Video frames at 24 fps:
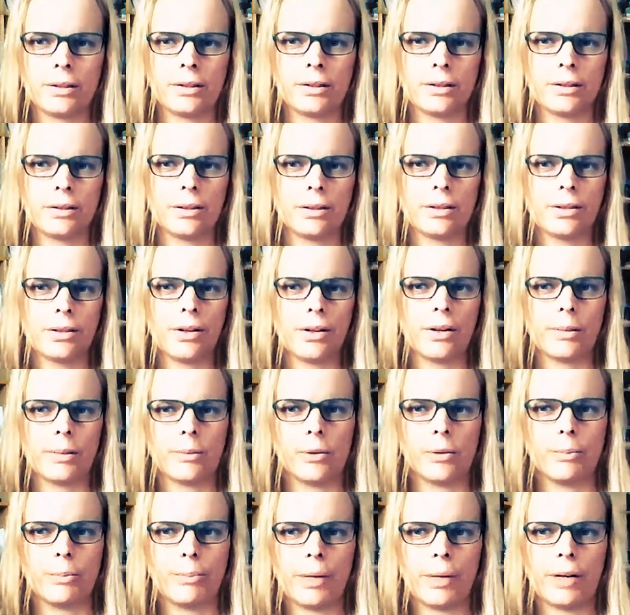She showed him
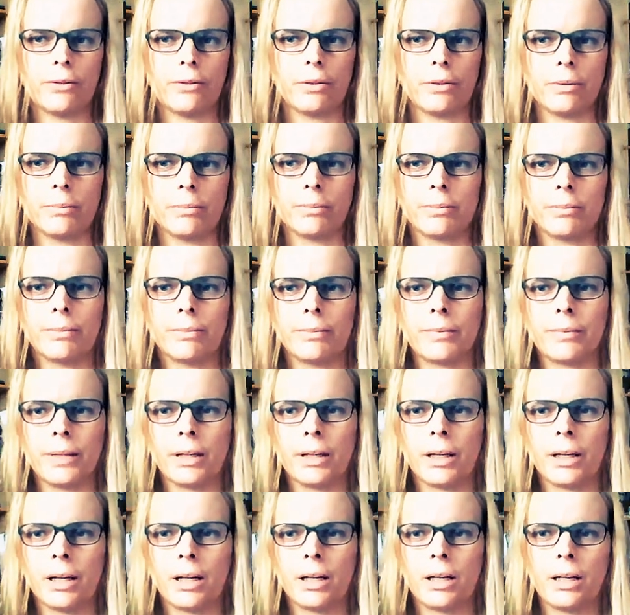her bedroom.
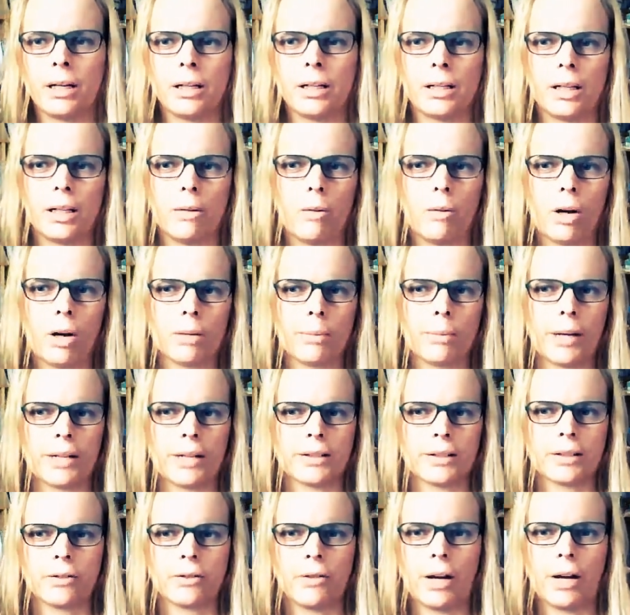They walked
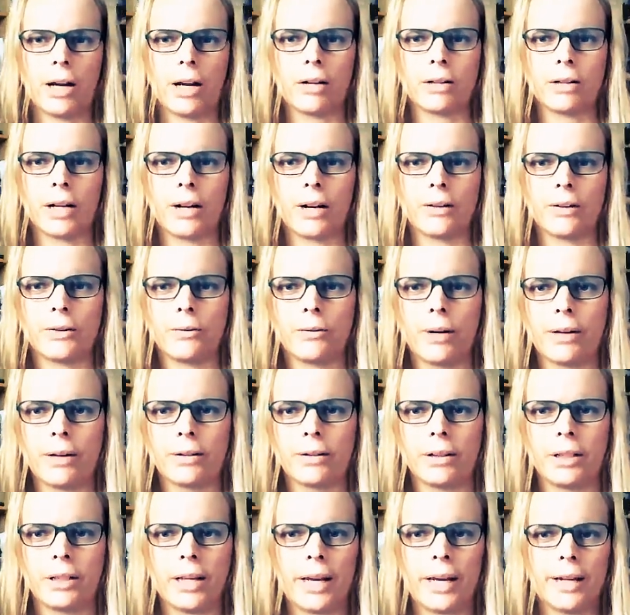past the crowd, gathered around
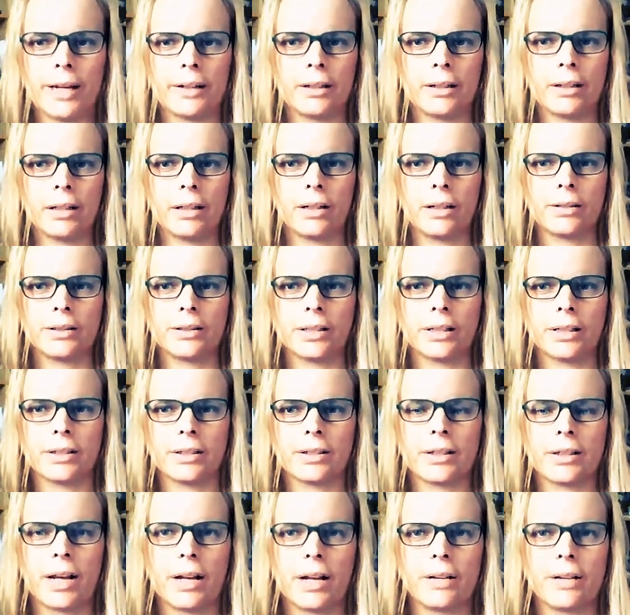the light, hunting
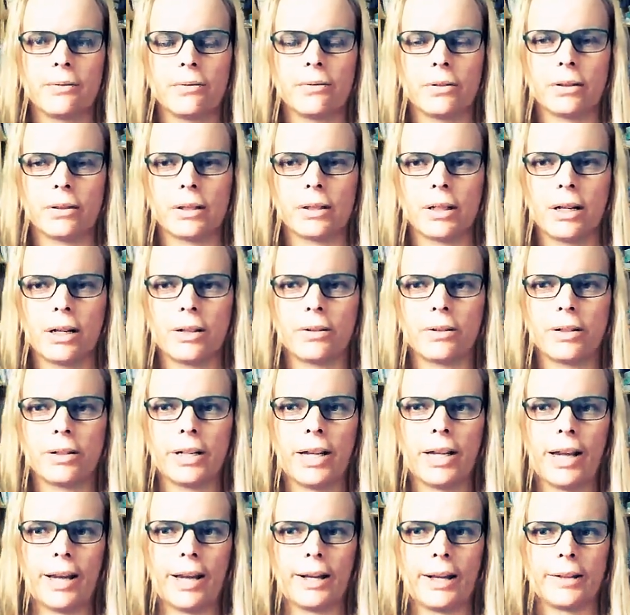inside it for the
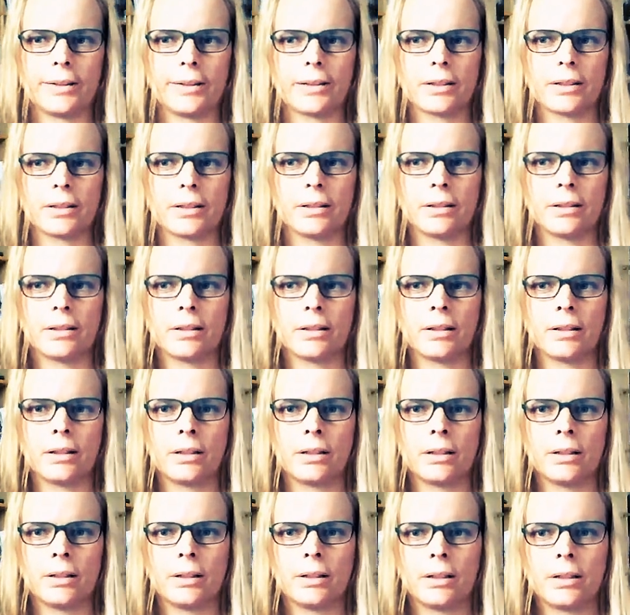colored cans.
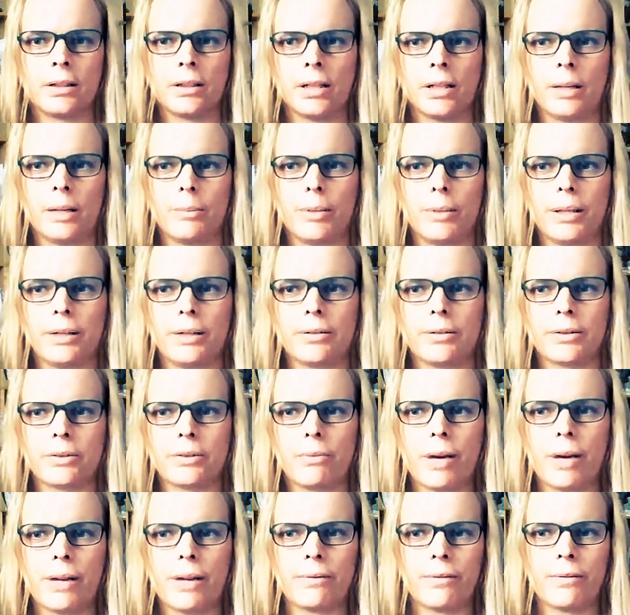A bead of
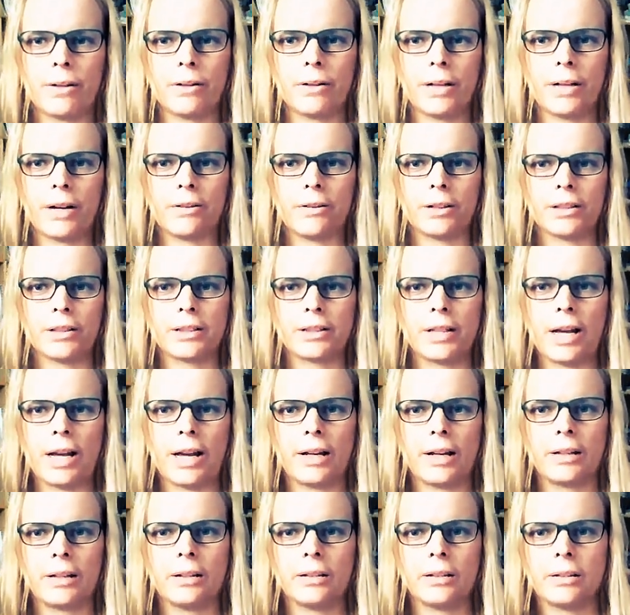sweat fell down his
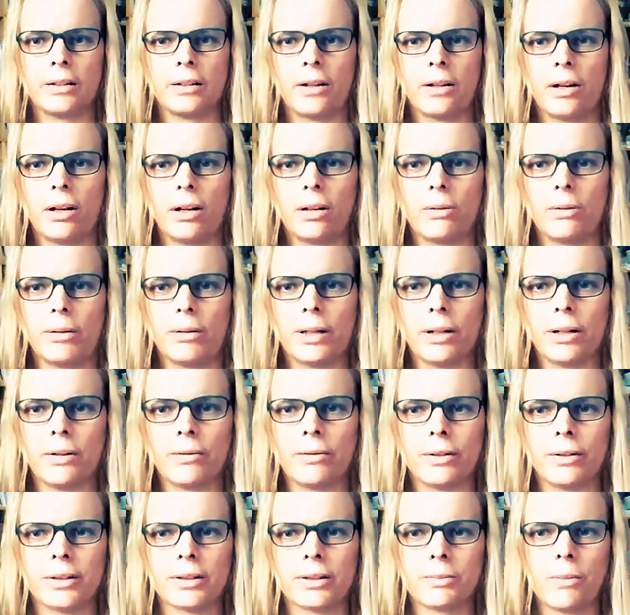side, all the way
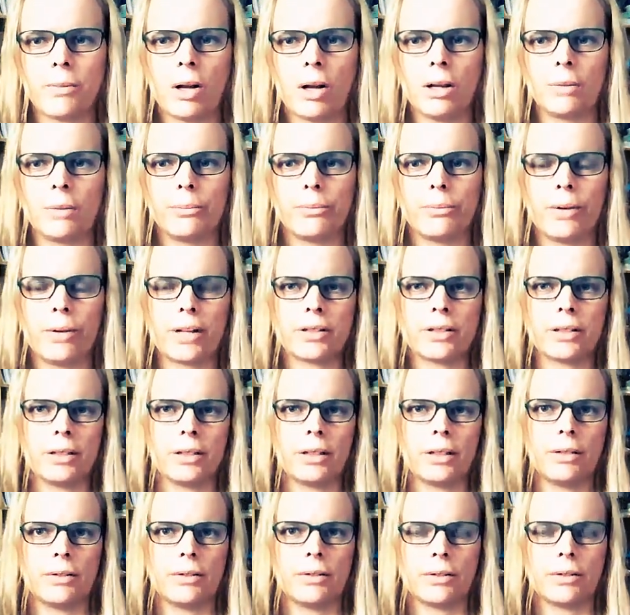over the small
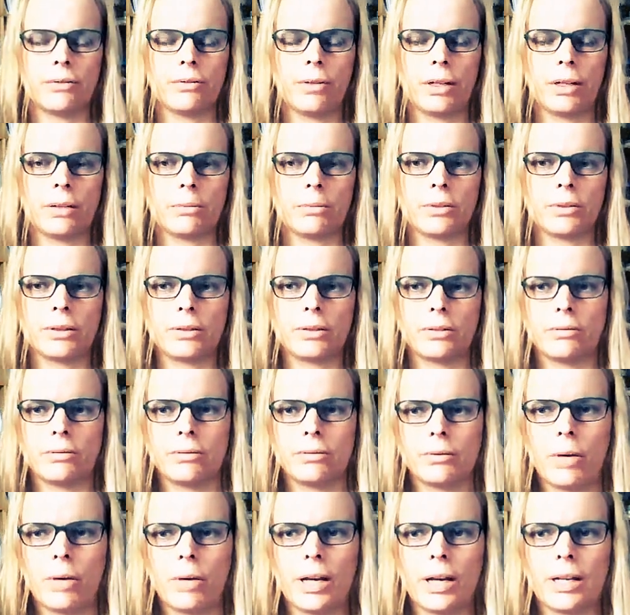impression of his ribs to
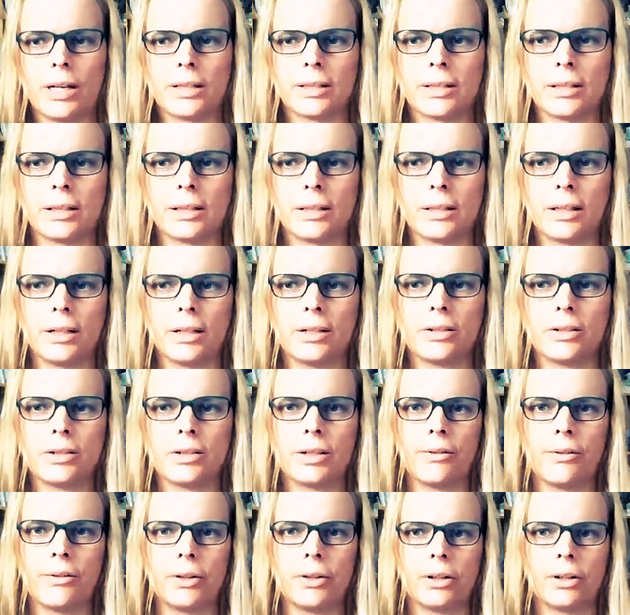his waist, and he
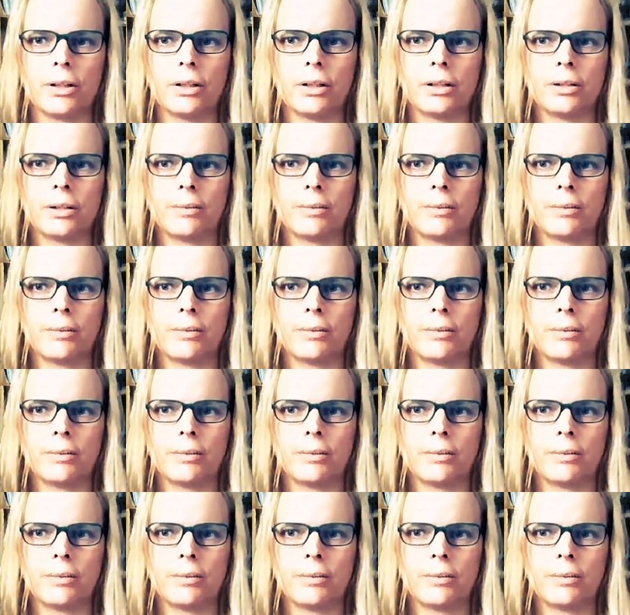shivered.